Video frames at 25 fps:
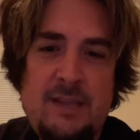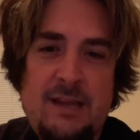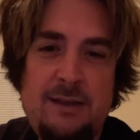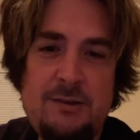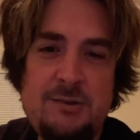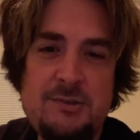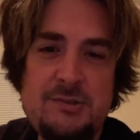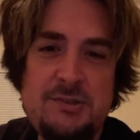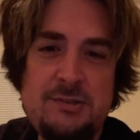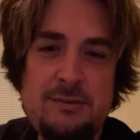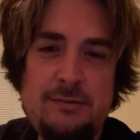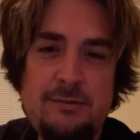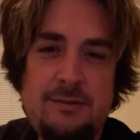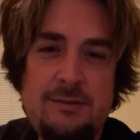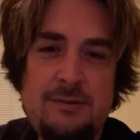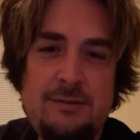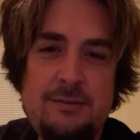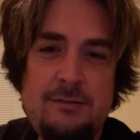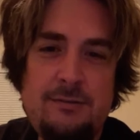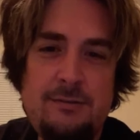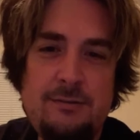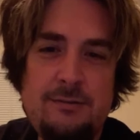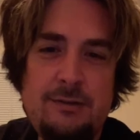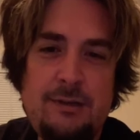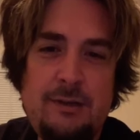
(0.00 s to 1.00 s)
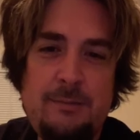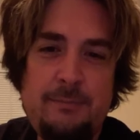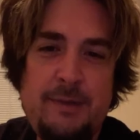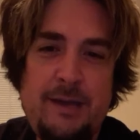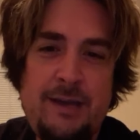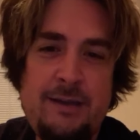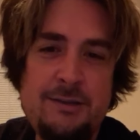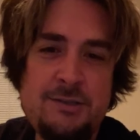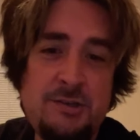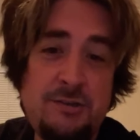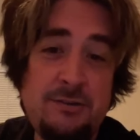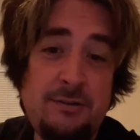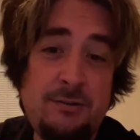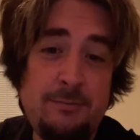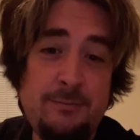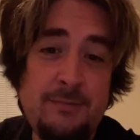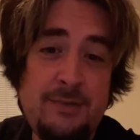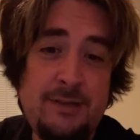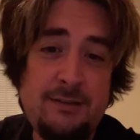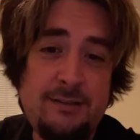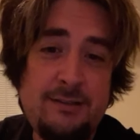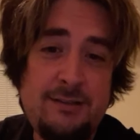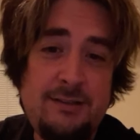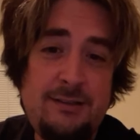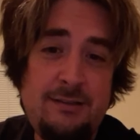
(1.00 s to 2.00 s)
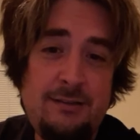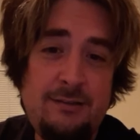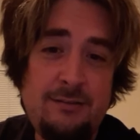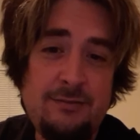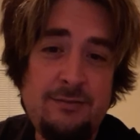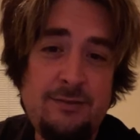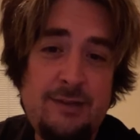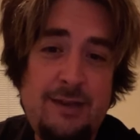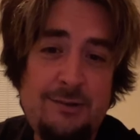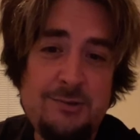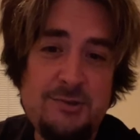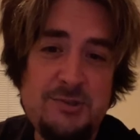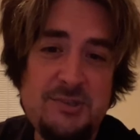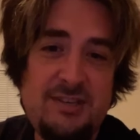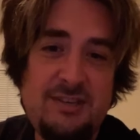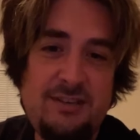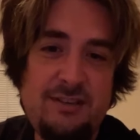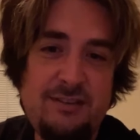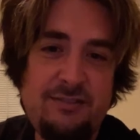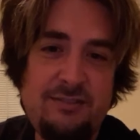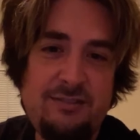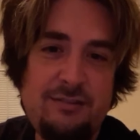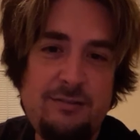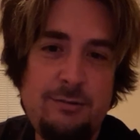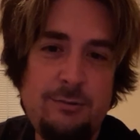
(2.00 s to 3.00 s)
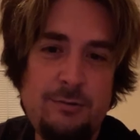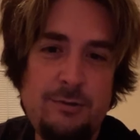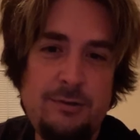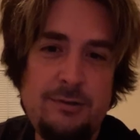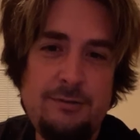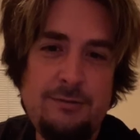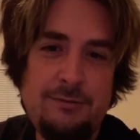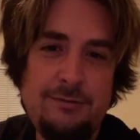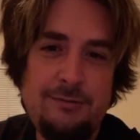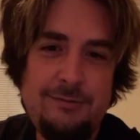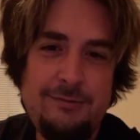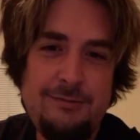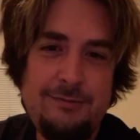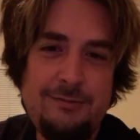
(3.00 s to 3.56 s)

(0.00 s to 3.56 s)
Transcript: How's, I imagine you met Keith. How's Keith doing?